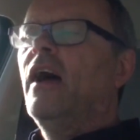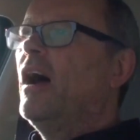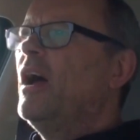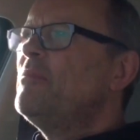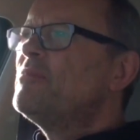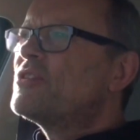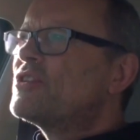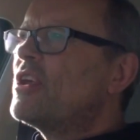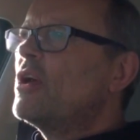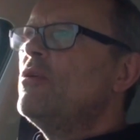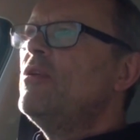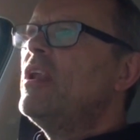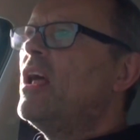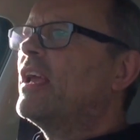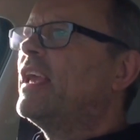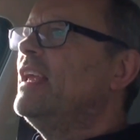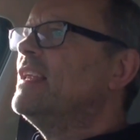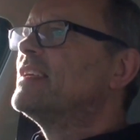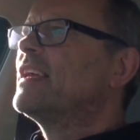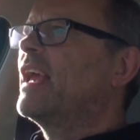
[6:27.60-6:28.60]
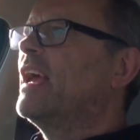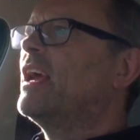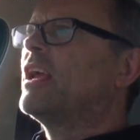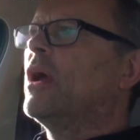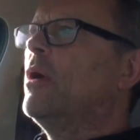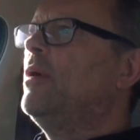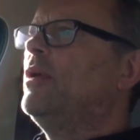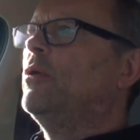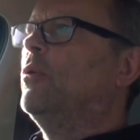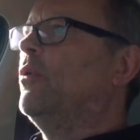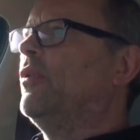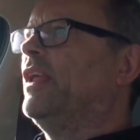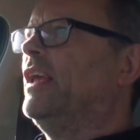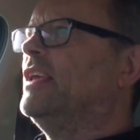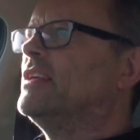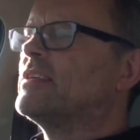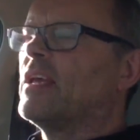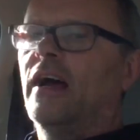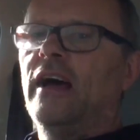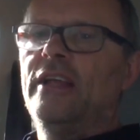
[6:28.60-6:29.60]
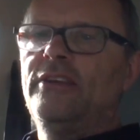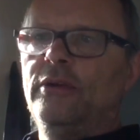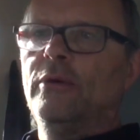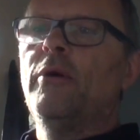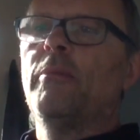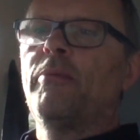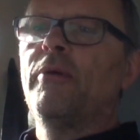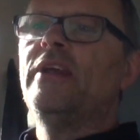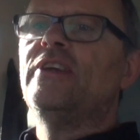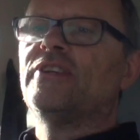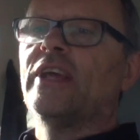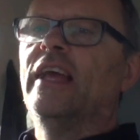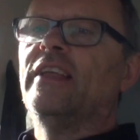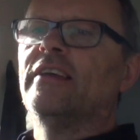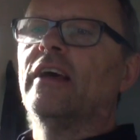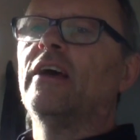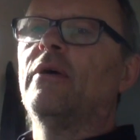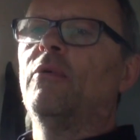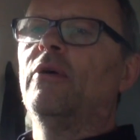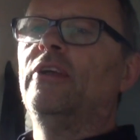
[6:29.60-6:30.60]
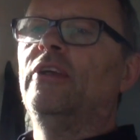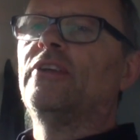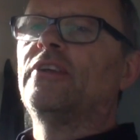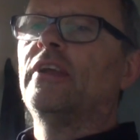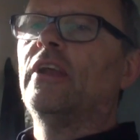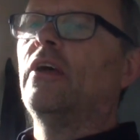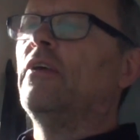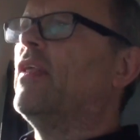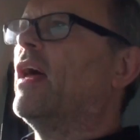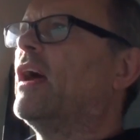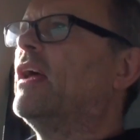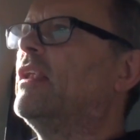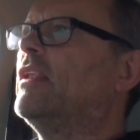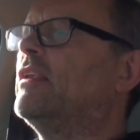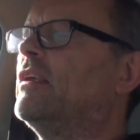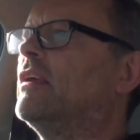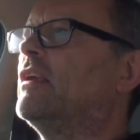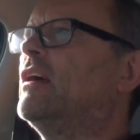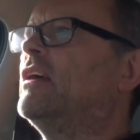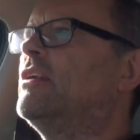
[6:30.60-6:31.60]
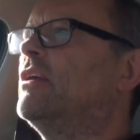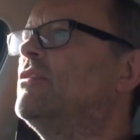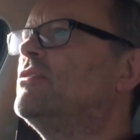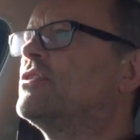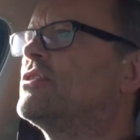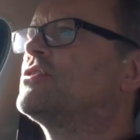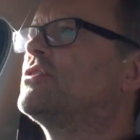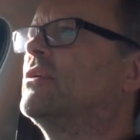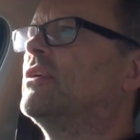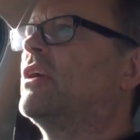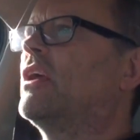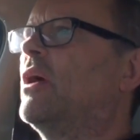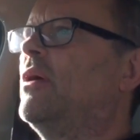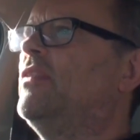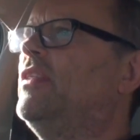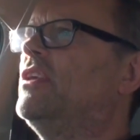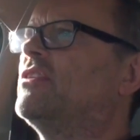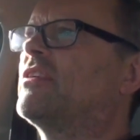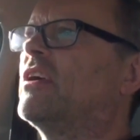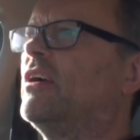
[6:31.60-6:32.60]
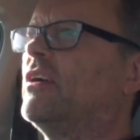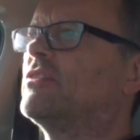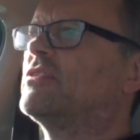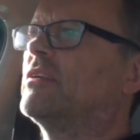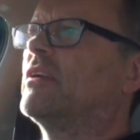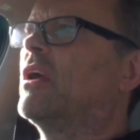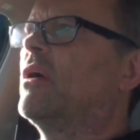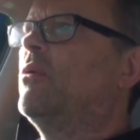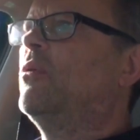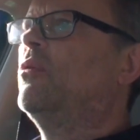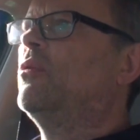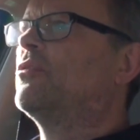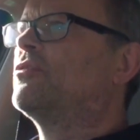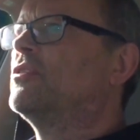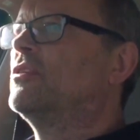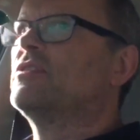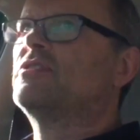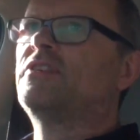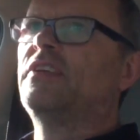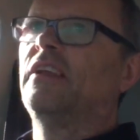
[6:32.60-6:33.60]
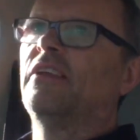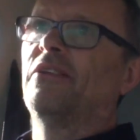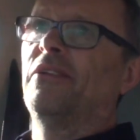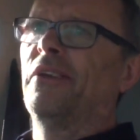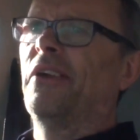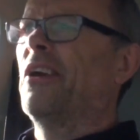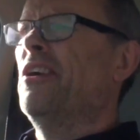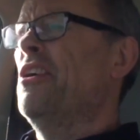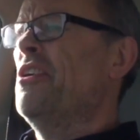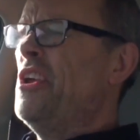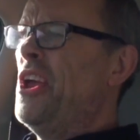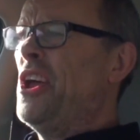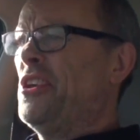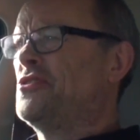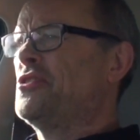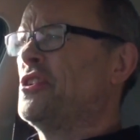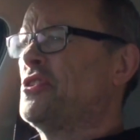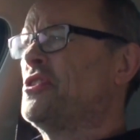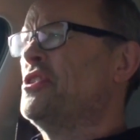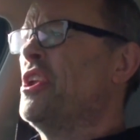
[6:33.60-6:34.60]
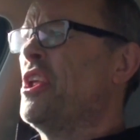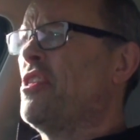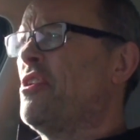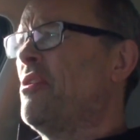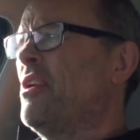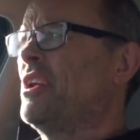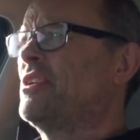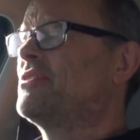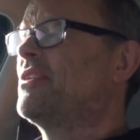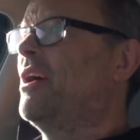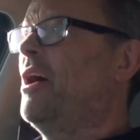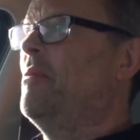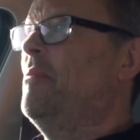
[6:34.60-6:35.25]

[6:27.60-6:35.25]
I'm so lucky to get going all these. I do appreciate it. I want you to know that I don't just sort of go in these cars and go all sort of cynical and go, oh, yeah, it's just another electric.